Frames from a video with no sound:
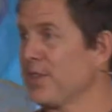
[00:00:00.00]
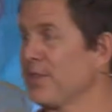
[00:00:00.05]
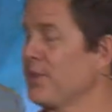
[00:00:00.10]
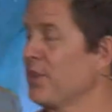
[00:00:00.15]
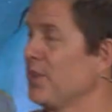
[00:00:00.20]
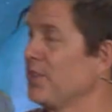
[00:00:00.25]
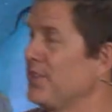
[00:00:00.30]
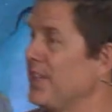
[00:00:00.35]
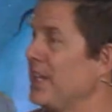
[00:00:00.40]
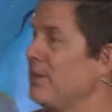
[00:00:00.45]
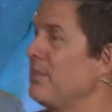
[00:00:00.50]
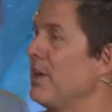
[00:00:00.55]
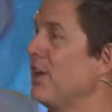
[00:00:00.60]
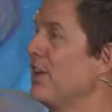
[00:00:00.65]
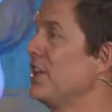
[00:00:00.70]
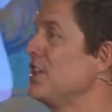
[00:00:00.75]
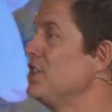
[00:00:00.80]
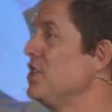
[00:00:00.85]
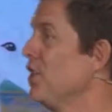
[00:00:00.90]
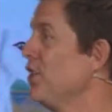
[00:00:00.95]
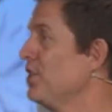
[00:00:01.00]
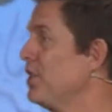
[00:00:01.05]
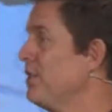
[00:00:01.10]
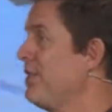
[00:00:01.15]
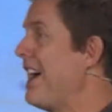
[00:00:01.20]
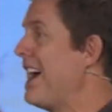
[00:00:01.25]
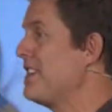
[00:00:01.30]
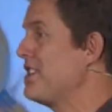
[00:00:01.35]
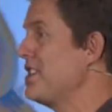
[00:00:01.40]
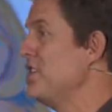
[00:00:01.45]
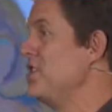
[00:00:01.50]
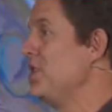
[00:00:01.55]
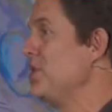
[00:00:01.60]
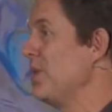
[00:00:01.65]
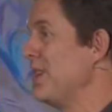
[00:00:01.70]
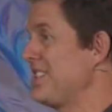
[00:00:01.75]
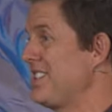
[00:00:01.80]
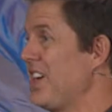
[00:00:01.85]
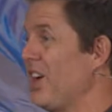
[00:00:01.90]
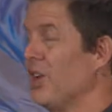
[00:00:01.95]
the first thing Mary and Joseph had to do,
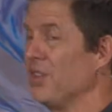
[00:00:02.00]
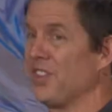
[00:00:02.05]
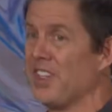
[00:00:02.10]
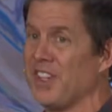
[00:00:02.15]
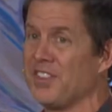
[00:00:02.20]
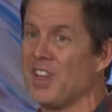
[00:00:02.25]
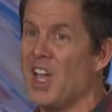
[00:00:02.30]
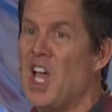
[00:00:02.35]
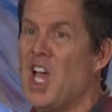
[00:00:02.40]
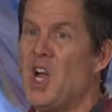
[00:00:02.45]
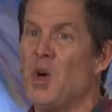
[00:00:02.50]
it tells us,